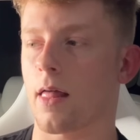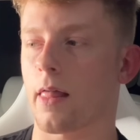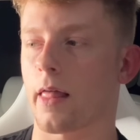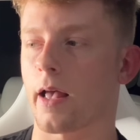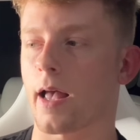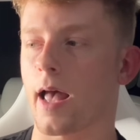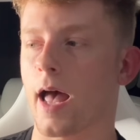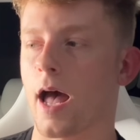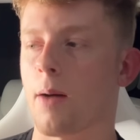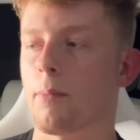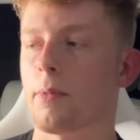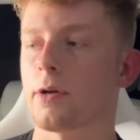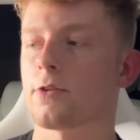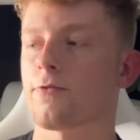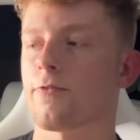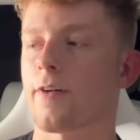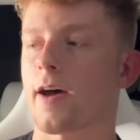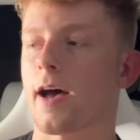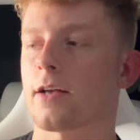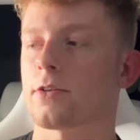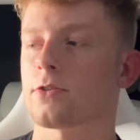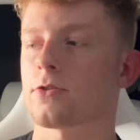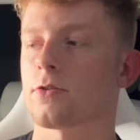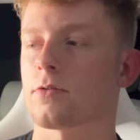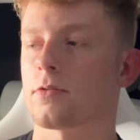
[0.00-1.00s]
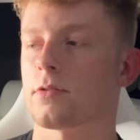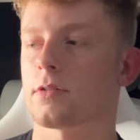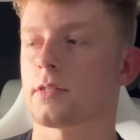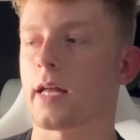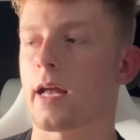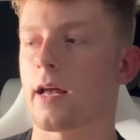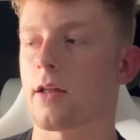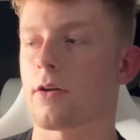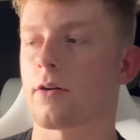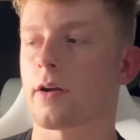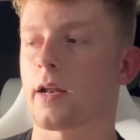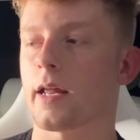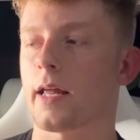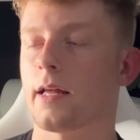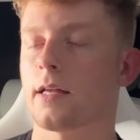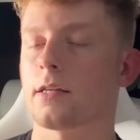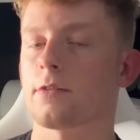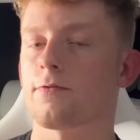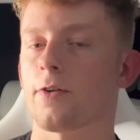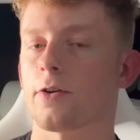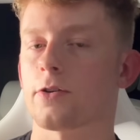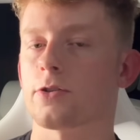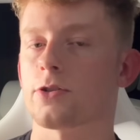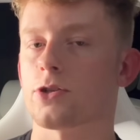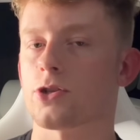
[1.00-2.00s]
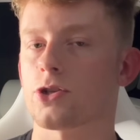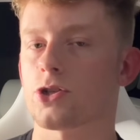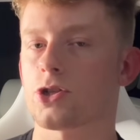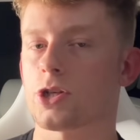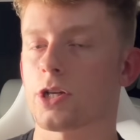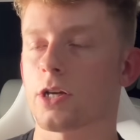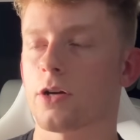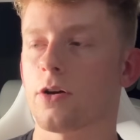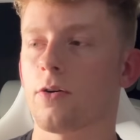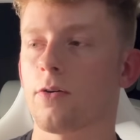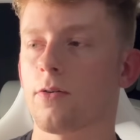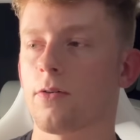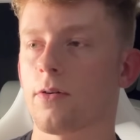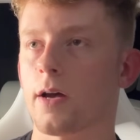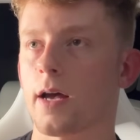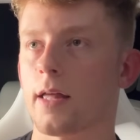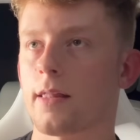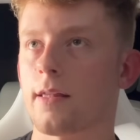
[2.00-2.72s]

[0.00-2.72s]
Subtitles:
how much faster standard is versus chill,